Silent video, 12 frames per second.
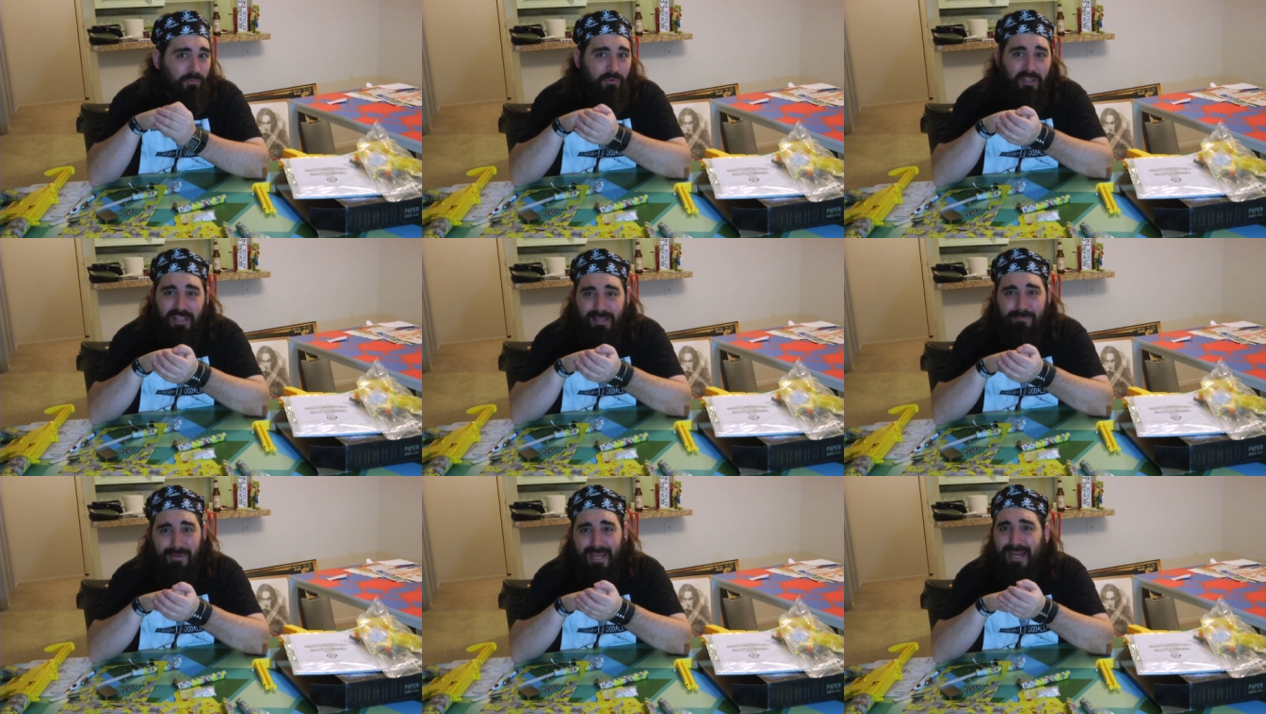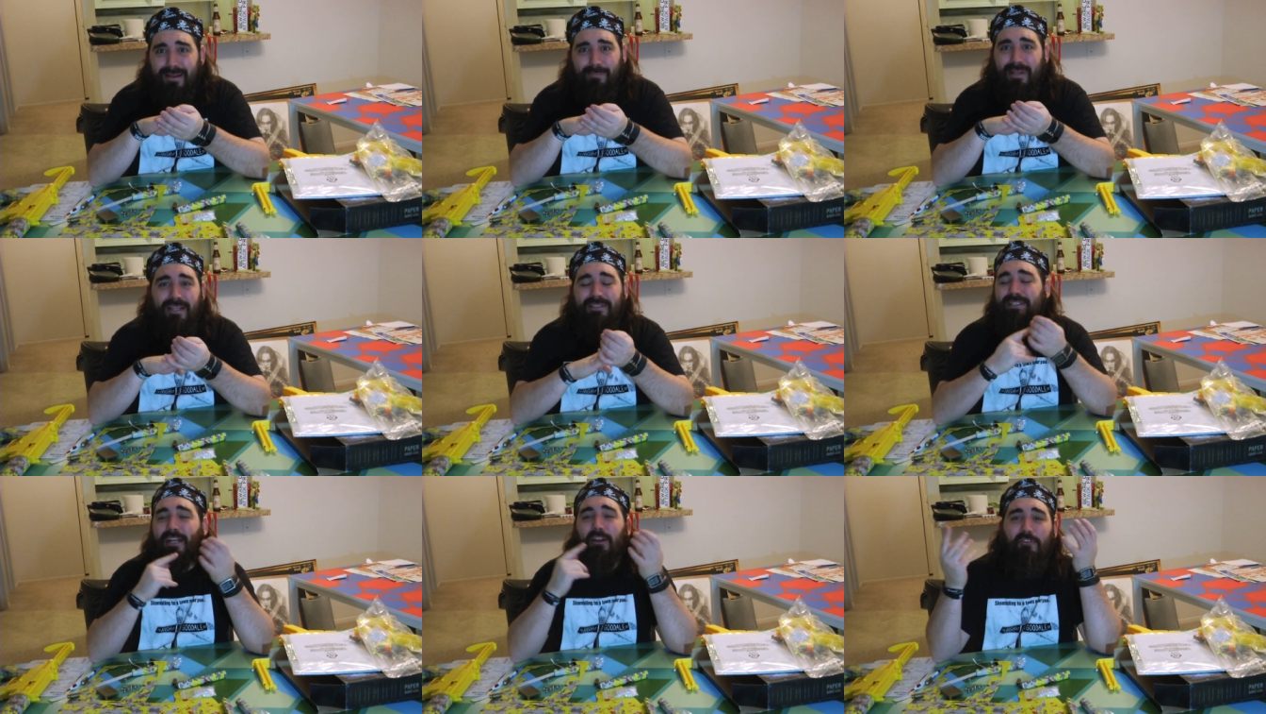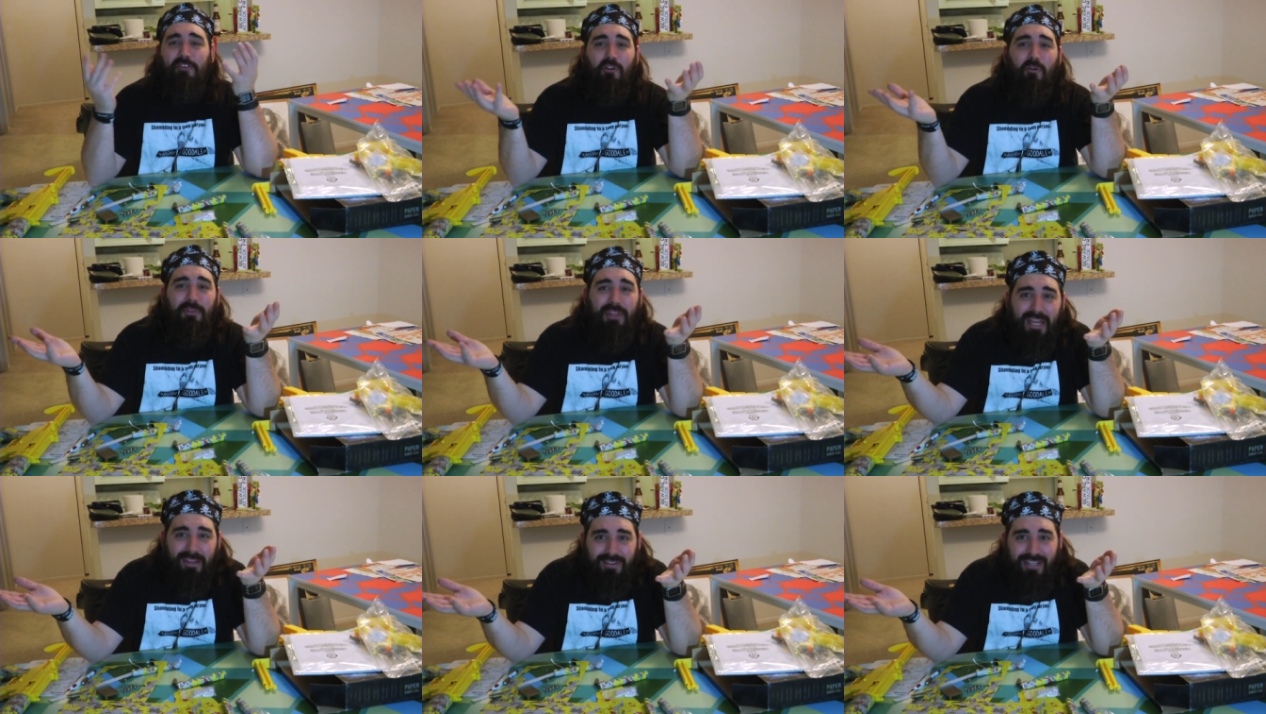really mean because they don't even know if
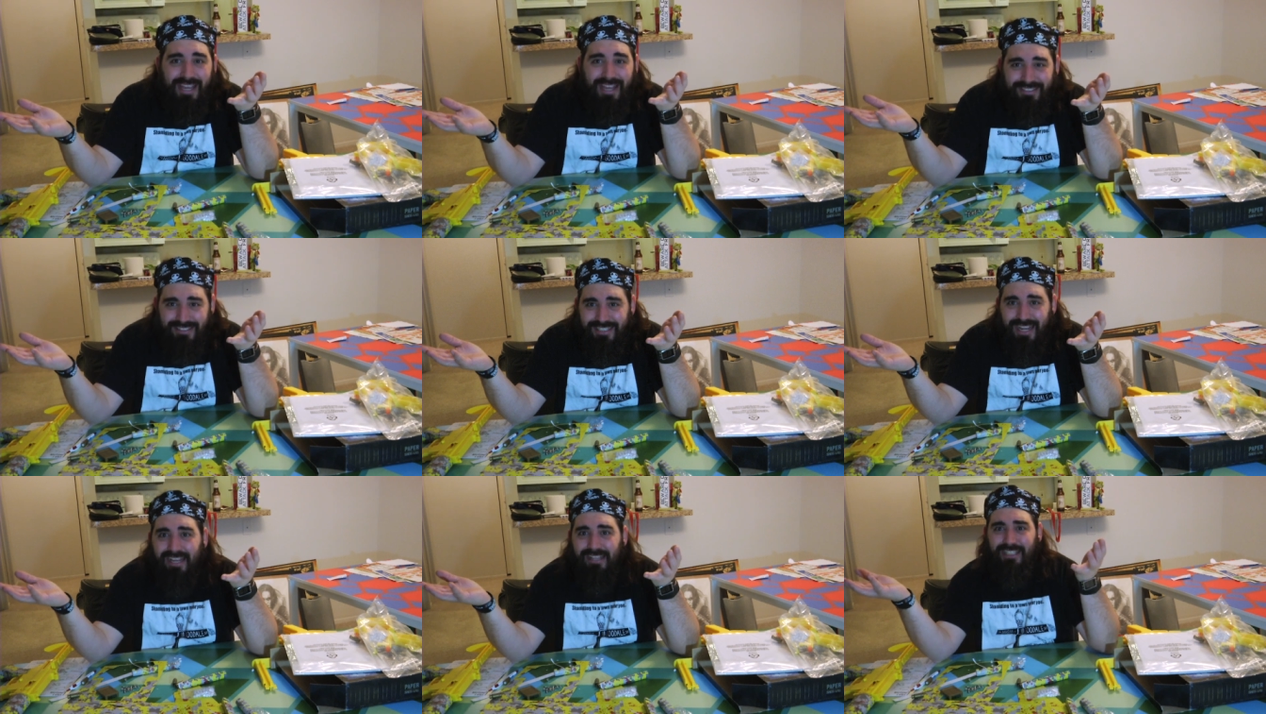they even got shot.